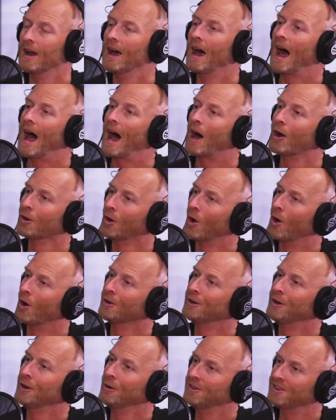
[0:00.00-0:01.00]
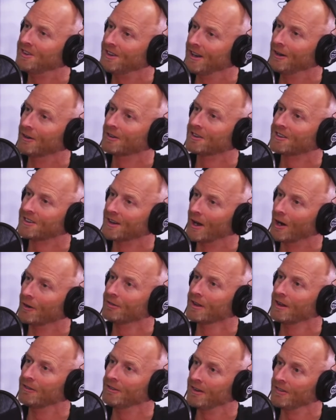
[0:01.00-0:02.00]
How long do you see yourself
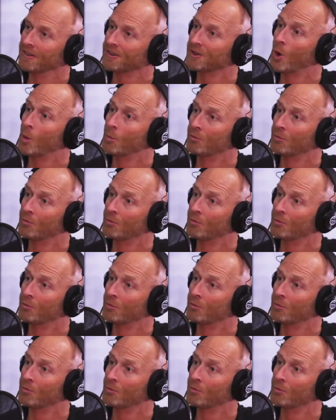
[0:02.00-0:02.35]
living in this home